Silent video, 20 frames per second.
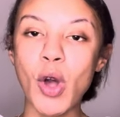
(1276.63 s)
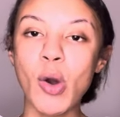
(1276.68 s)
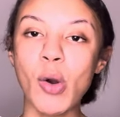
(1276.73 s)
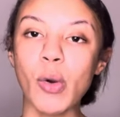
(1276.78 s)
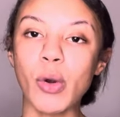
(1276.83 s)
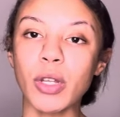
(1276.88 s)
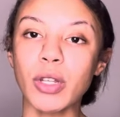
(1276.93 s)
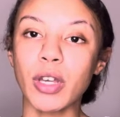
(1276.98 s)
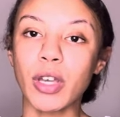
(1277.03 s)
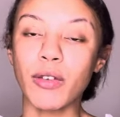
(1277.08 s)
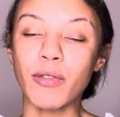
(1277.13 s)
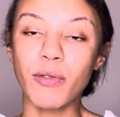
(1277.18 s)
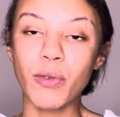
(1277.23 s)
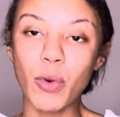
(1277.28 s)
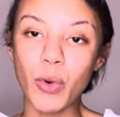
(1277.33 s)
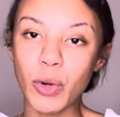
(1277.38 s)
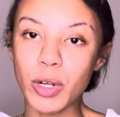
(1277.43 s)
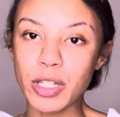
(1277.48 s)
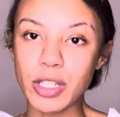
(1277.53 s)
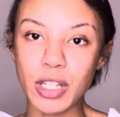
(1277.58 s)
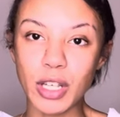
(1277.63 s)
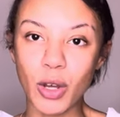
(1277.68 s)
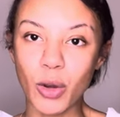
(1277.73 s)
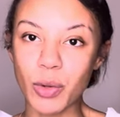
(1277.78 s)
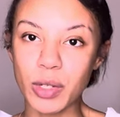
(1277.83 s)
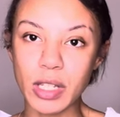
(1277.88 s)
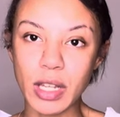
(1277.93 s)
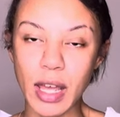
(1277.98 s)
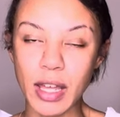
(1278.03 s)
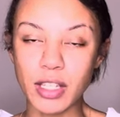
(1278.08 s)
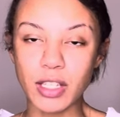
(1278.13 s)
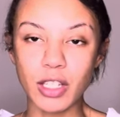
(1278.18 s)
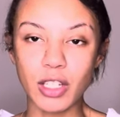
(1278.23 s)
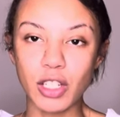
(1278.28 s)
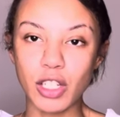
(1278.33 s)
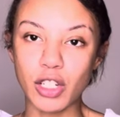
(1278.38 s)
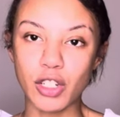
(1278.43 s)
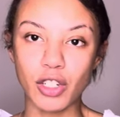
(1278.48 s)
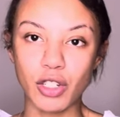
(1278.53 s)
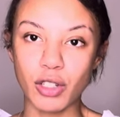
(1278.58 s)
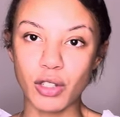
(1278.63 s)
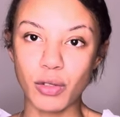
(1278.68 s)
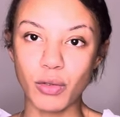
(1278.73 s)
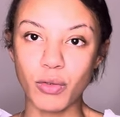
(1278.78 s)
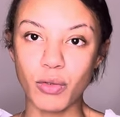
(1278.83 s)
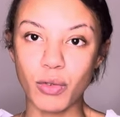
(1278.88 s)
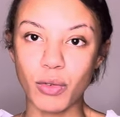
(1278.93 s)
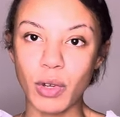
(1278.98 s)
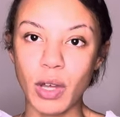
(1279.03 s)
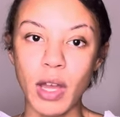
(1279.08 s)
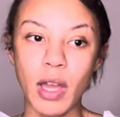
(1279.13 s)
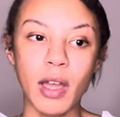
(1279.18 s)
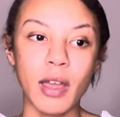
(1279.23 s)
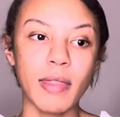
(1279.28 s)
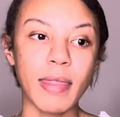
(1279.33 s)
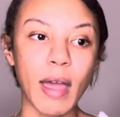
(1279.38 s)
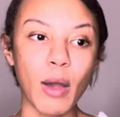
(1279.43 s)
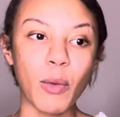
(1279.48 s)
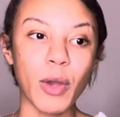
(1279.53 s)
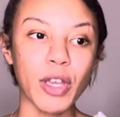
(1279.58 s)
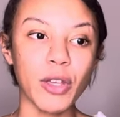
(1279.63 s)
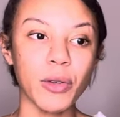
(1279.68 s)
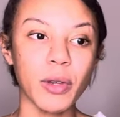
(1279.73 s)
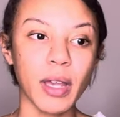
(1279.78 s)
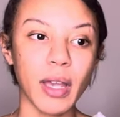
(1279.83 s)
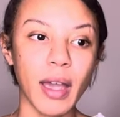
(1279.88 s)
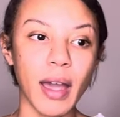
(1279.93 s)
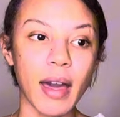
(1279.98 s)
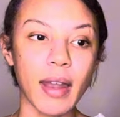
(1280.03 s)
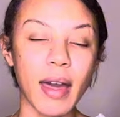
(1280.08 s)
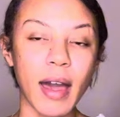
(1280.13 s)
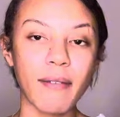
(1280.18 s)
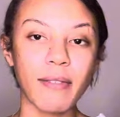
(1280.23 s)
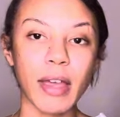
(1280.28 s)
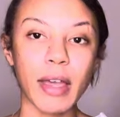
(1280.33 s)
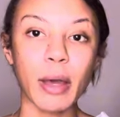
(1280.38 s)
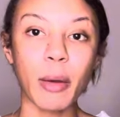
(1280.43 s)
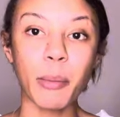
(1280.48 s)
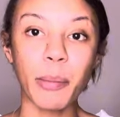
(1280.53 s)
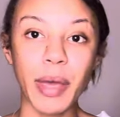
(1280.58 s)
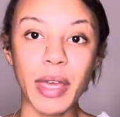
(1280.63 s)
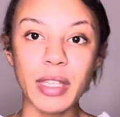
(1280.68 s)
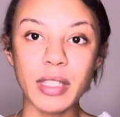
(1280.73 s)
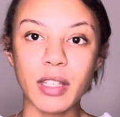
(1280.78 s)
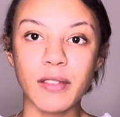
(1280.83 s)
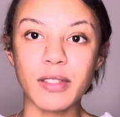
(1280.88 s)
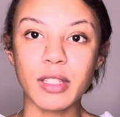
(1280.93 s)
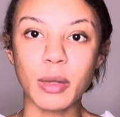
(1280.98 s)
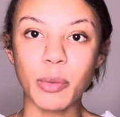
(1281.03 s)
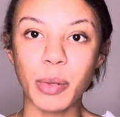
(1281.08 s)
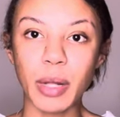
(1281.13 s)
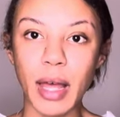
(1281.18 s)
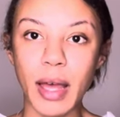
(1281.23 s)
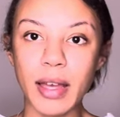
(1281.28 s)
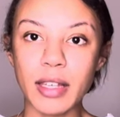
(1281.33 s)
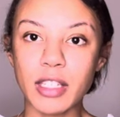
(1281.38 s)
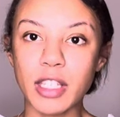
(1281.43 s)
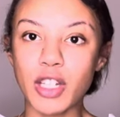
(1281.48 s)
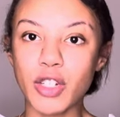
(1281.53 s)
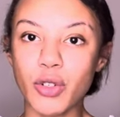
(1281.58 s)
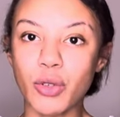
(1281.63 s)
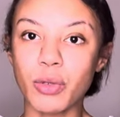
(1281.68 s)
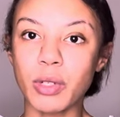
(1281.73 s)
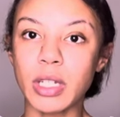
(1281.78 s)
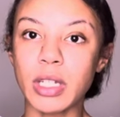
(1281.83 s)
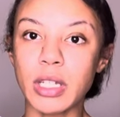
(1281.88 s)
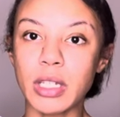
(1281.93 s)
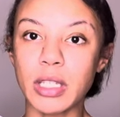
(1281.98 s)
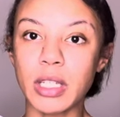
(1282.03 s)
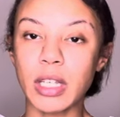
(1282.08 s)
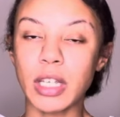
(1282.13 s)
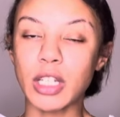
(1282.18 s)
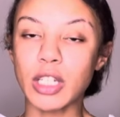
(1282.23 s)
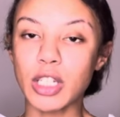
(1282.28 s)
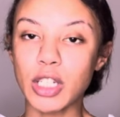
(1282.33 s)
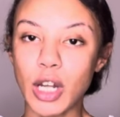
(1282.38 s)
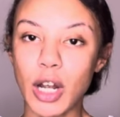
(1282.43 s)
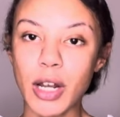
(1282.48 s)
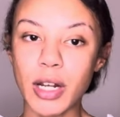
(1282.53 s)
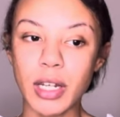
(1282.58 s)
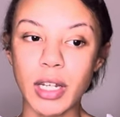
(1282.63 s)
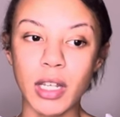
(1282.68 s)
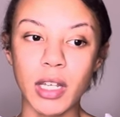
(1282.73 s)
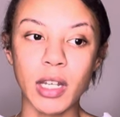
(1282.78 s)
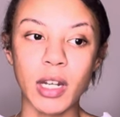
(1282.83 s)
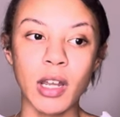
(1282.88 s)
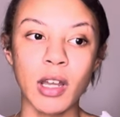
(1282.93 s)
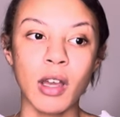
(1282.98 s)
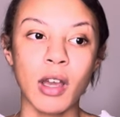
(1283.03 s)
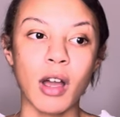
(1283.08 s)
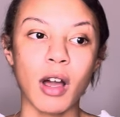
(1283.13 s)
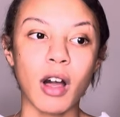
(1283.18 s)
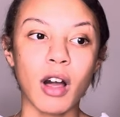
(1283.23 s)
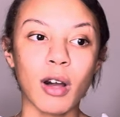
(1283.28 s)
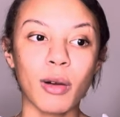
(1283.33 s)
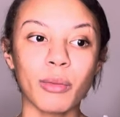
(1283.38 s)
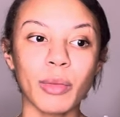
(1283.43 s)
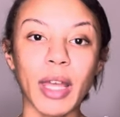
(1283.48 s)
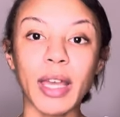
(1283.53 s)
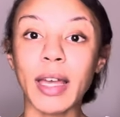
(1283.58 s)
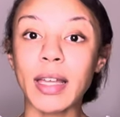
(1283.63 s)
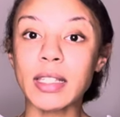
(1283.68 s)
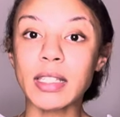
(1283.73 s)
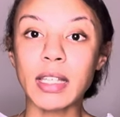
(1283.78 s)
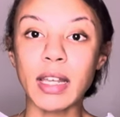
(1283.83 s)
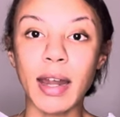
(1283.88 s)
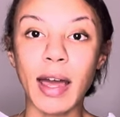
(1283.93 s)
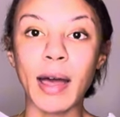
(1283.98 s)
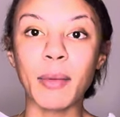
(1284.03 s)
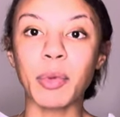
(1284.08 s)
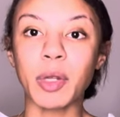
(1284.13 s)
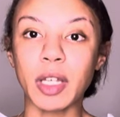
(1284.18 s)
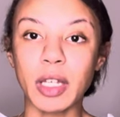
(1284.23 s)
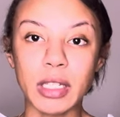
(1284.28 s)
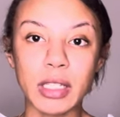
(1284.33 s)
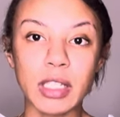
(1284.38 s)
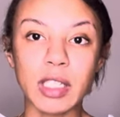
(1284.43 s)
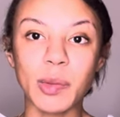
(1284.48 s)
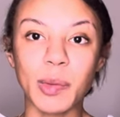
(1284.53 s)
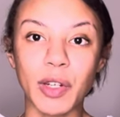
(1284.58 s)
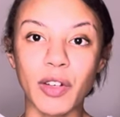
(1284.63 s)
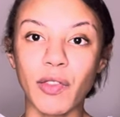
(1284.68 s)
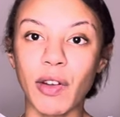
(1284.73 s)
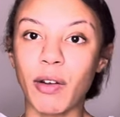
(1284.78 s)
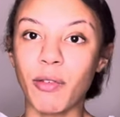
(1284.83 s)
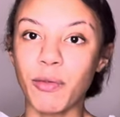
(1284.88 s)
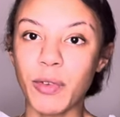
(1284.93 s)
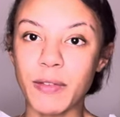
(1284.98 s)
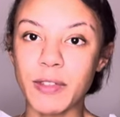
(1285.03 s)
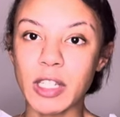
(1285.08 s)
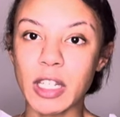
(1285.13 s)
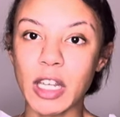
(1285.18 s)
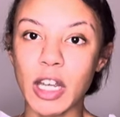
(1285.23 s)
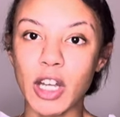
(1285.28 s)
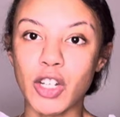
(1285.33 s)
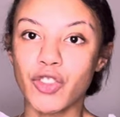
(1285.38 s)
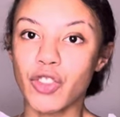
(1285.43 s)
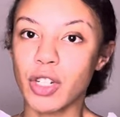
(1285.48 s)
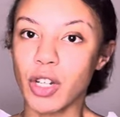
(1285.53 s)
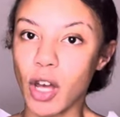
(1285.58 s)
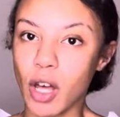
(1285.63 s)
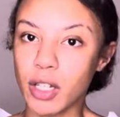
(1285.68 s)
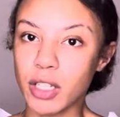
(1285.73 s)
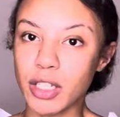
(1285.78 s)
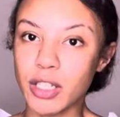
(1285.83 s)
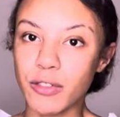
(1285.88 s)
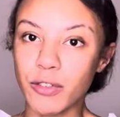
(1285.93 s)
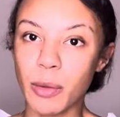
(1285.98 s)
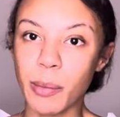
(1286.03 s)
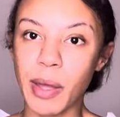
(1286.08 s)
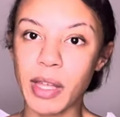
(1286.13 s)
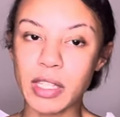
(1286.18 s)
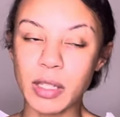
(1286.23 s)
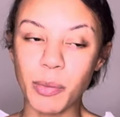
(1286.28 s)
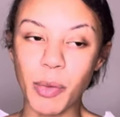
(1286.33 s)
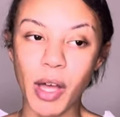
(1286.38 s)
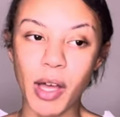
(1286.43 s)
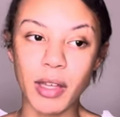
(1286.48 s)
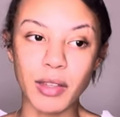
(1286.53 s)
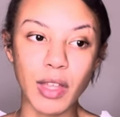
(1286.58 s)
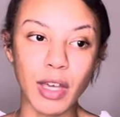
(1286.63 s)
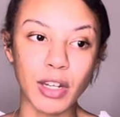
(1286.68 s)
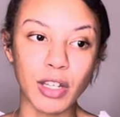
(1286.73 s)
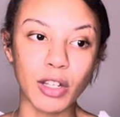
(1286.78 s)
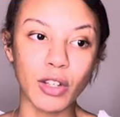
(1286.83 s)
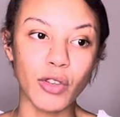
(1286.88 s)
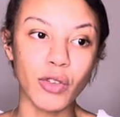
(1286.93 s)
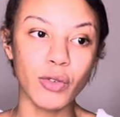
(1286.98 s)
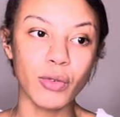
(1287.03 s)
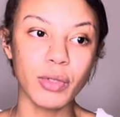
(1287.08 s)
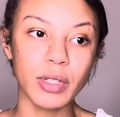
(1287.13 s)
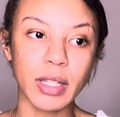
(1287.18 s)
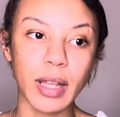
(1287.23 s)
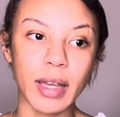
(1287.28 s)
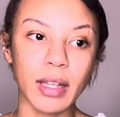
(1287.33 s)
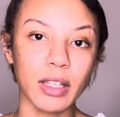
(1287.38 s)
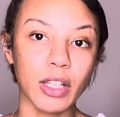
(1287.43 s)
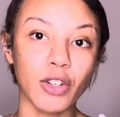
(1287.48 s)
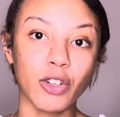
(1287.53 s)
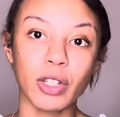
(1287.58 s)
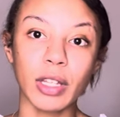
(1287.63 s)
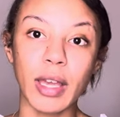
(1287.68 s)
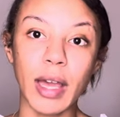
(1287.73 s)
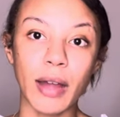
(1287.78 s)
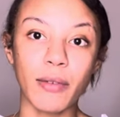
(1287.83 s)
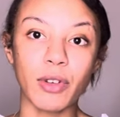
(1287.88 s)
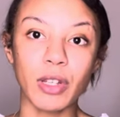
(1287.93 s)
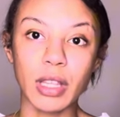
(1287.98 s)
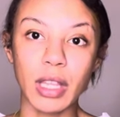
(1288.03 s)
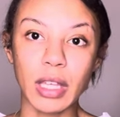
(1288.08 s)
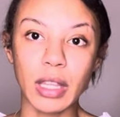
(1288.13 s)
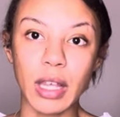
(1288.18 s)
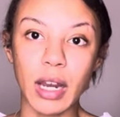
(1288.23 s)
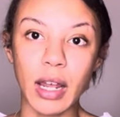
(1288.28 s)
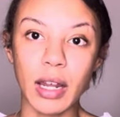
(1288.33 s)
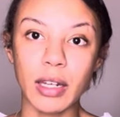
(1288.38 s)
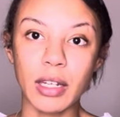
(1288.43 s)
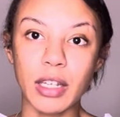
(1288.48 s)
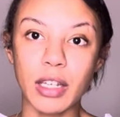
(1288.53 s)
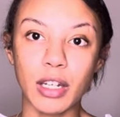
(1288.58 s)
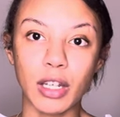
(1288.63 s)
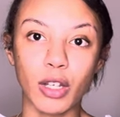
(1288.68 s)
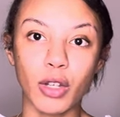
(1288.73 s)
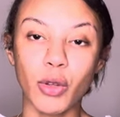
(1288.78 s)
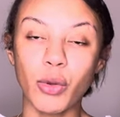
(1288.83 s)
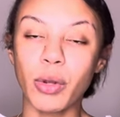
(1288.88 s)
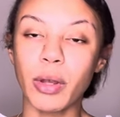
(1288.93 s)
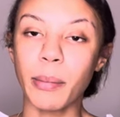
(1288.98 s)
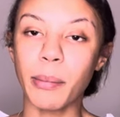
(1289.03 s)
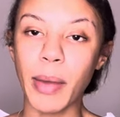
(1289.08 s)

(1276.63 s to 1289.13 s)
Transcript: or looking forward to going to esthetician school. That way you can kind of have like a base of supplies that you'll need to get started. Um, like I said, I plan to spend around fifteen hundred dollars for my spa, and that includes like literally everything that I need, including